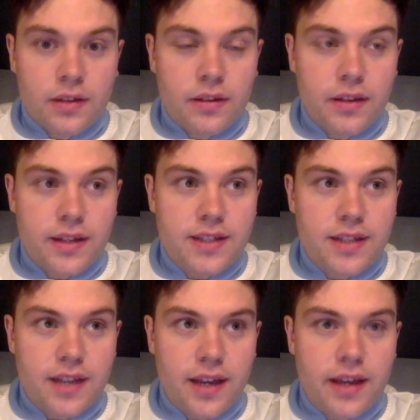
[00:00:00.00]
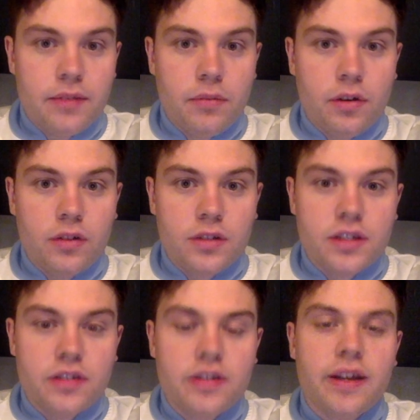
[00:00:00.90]
This game on
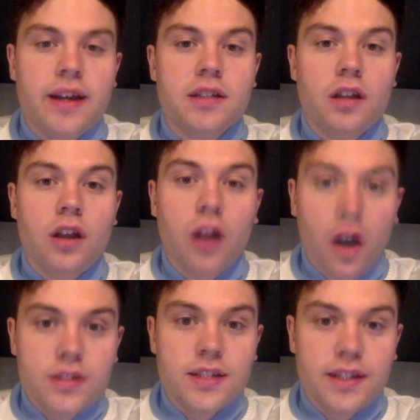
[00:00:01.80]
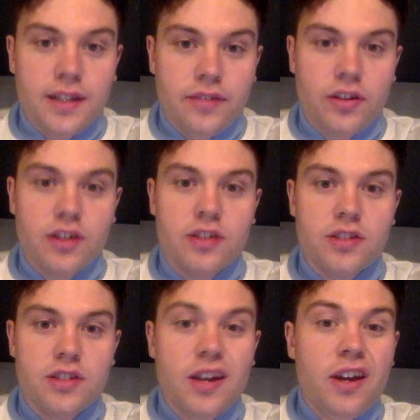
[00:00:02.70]
Sunday has a lot of
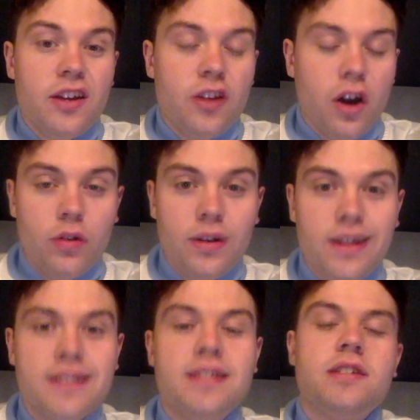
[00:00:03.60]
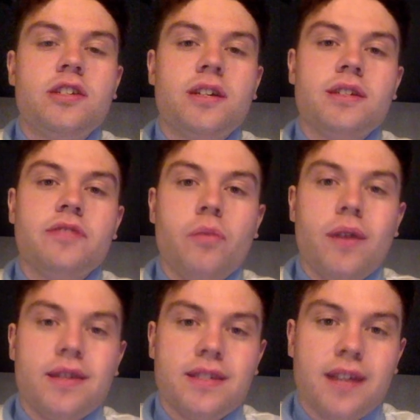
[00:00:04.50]
significance. Not only is this a chance for
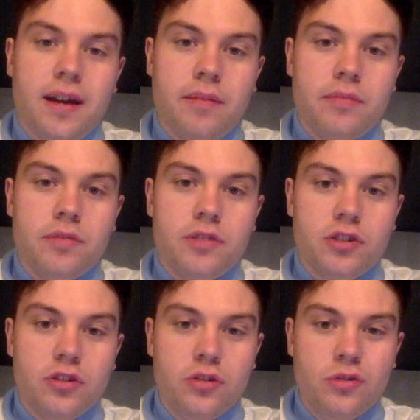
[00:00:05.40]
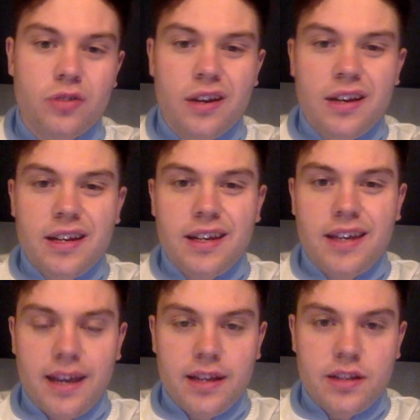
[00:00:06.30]
West Ham to
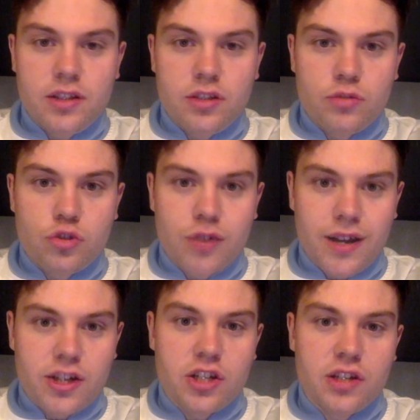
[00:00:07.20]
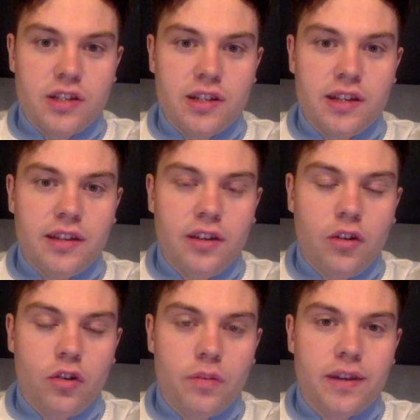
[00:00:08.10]
gain some traction in the
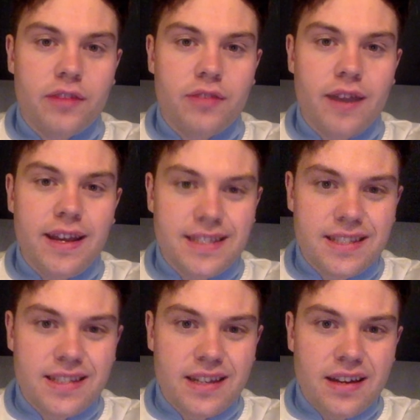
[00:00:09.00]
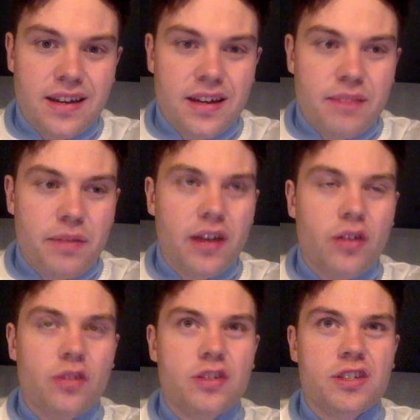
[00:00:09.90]
European race, but it
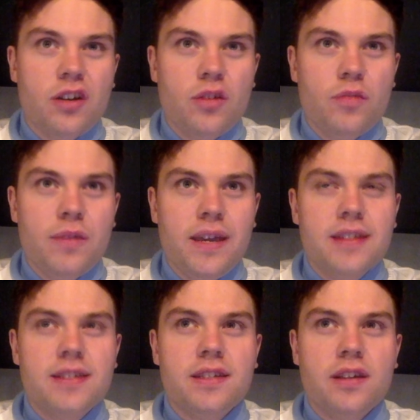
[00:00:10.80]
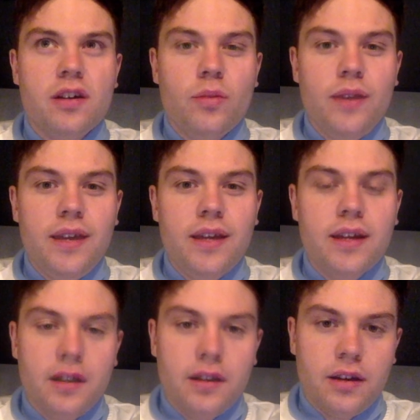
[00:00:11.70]
also means that we
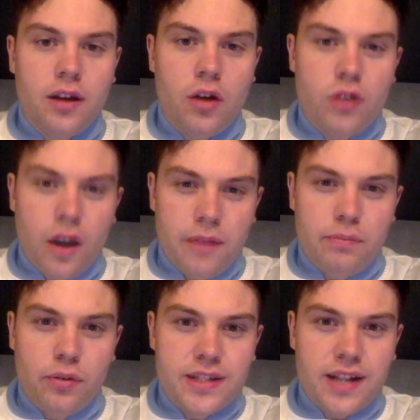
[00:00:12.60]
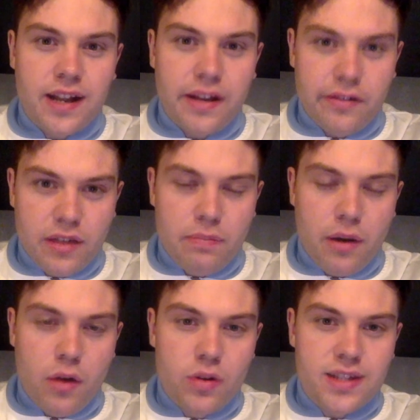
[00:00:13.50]
can go 9 points clear of the
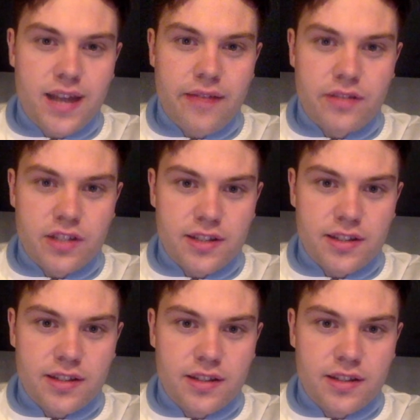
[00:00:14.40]
opponents, Everton.